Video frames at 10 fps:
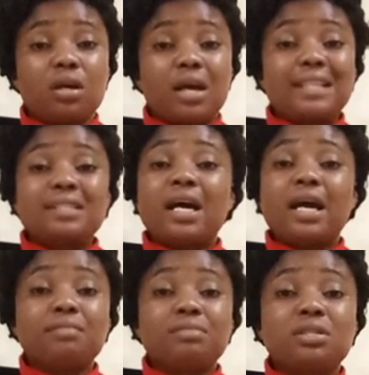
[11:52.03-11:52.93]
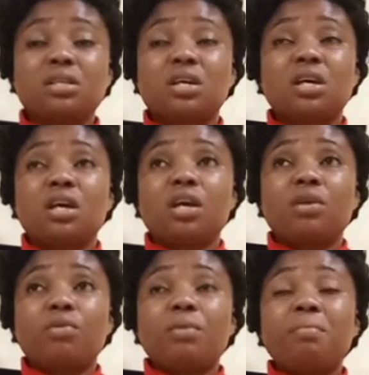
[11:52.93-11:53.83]
At times,
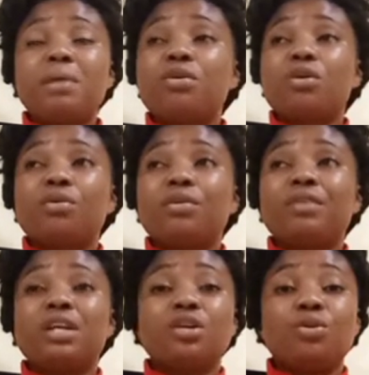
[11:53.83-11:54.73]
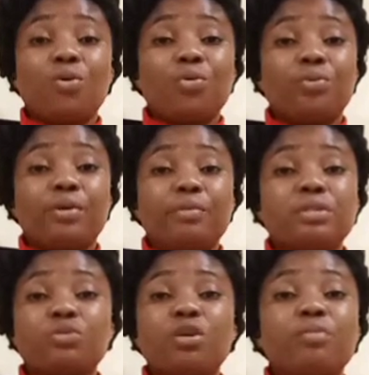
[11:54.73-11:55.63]
we may not really know the
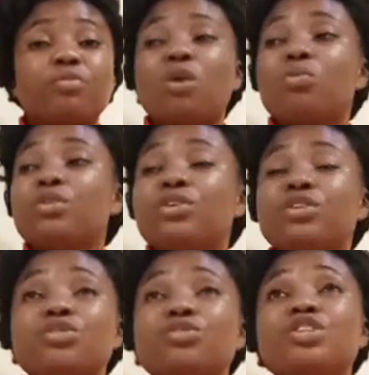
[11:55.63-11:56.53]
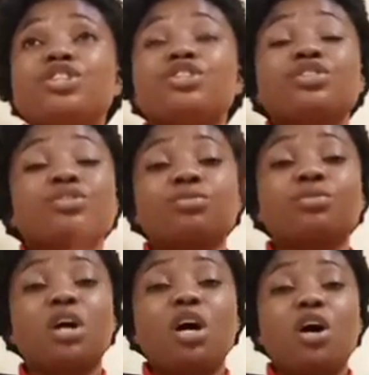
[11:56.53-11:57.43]
reason. What we need to do is just to
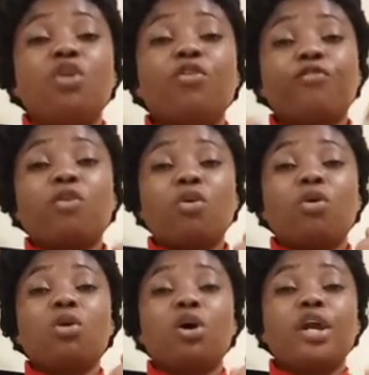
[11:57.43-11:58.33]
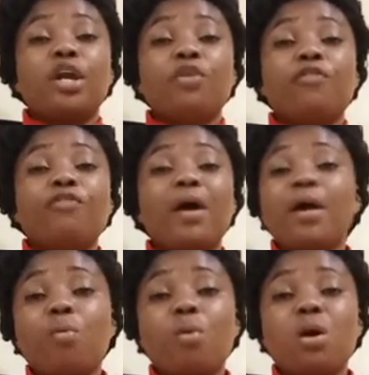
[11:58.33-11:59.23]
look for,
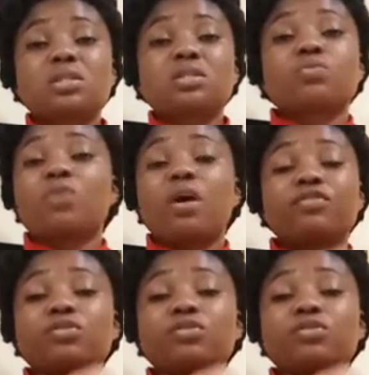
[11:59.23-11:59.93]
fireworks. We have